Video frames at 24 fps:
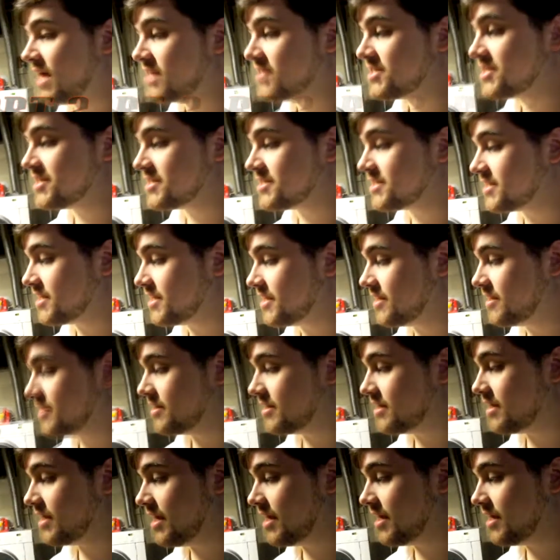you can see, it
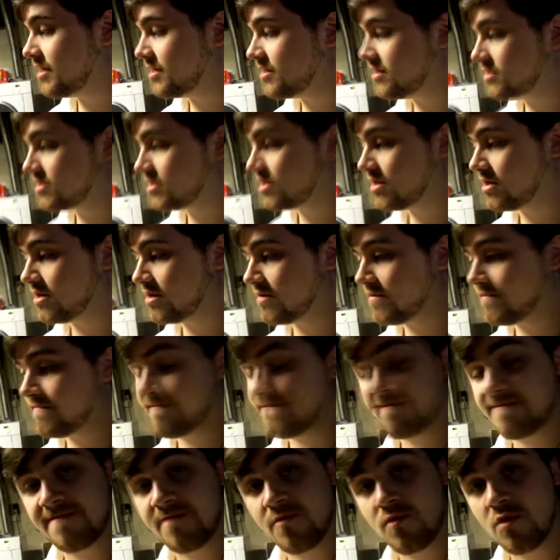has
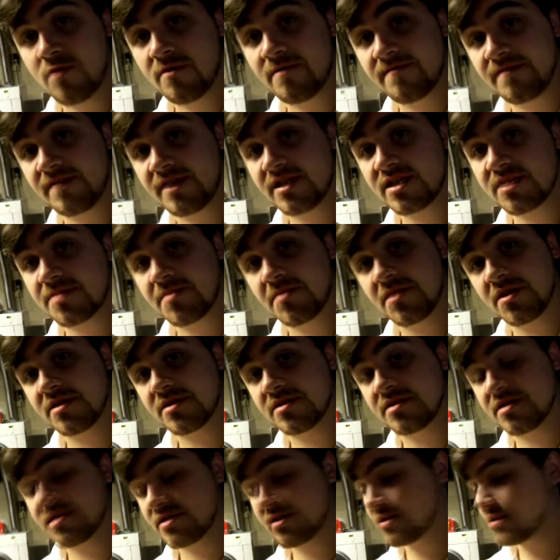4 face
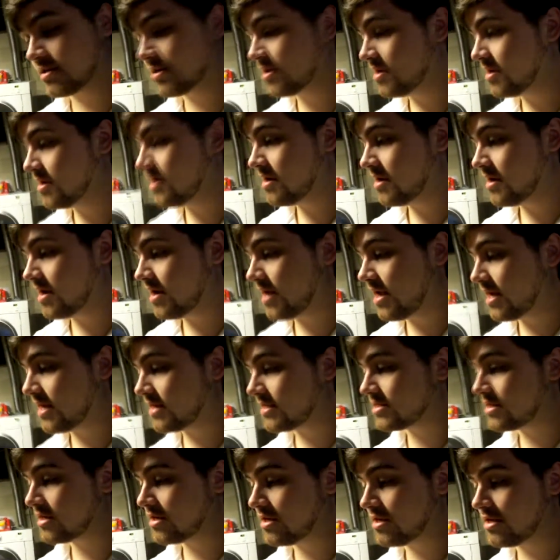buttons, it has
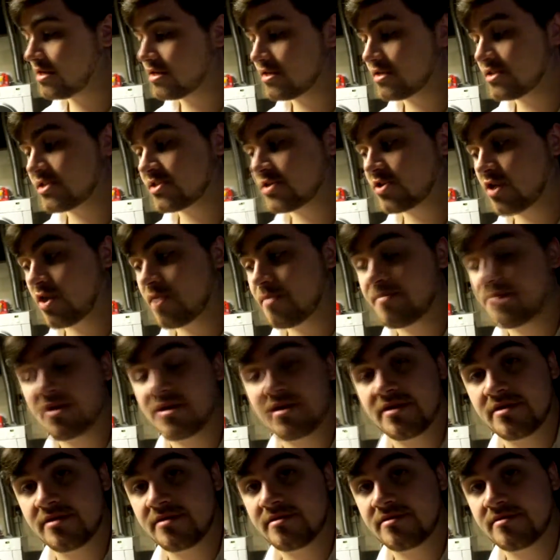a start
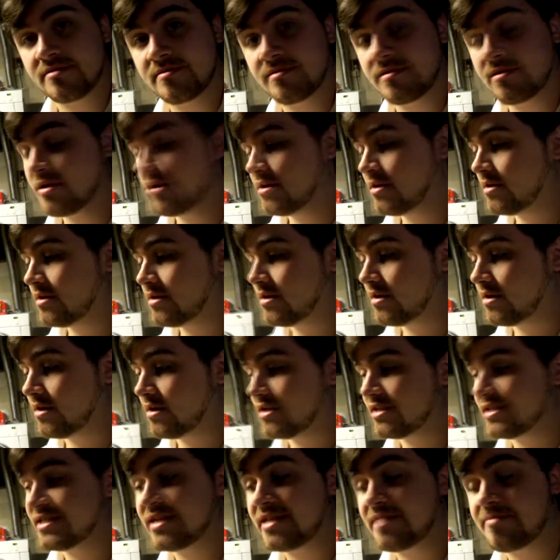button, a
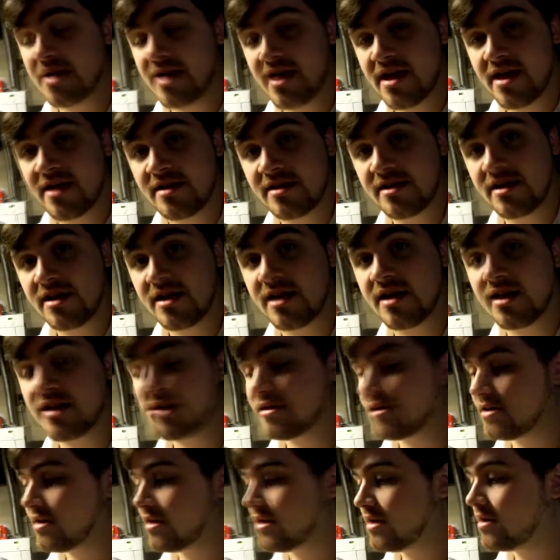D-pad, and
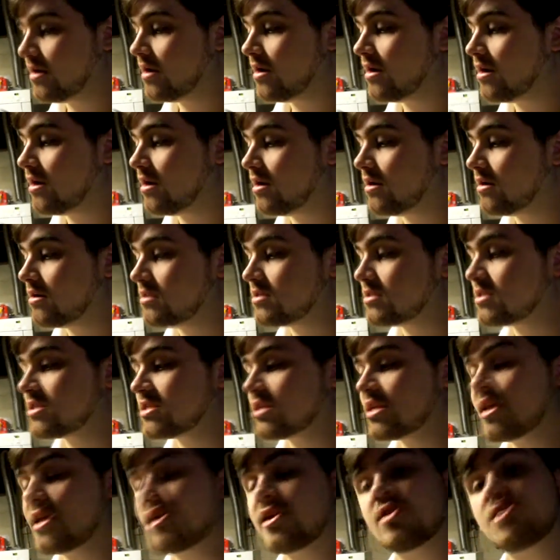a
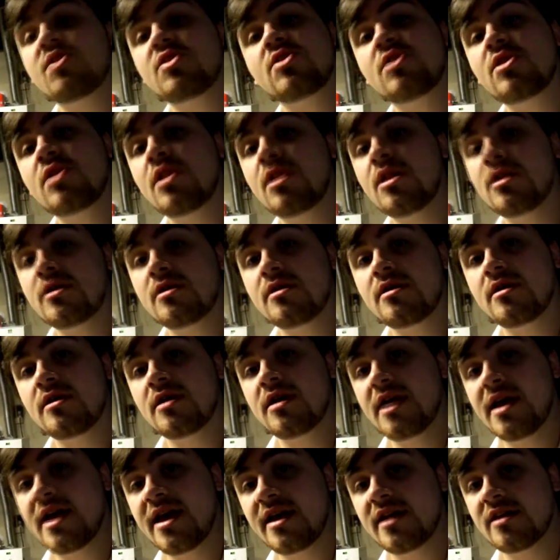single
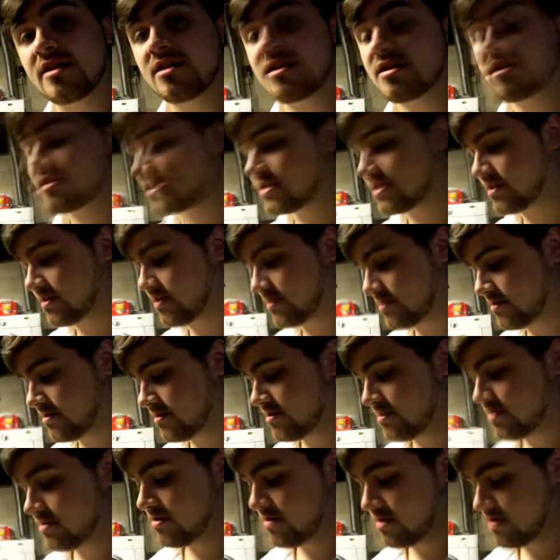analog stick.
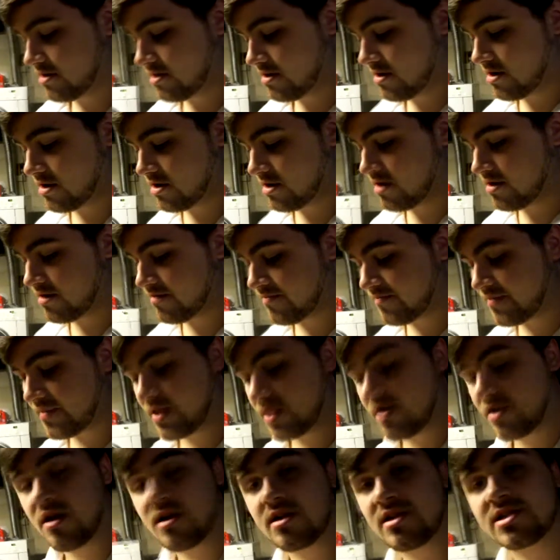
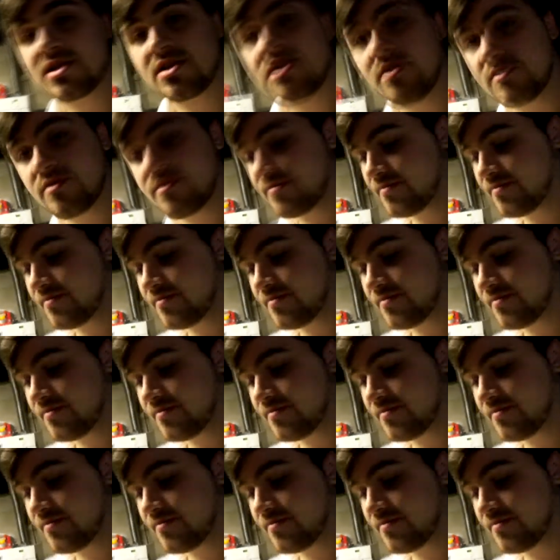Also,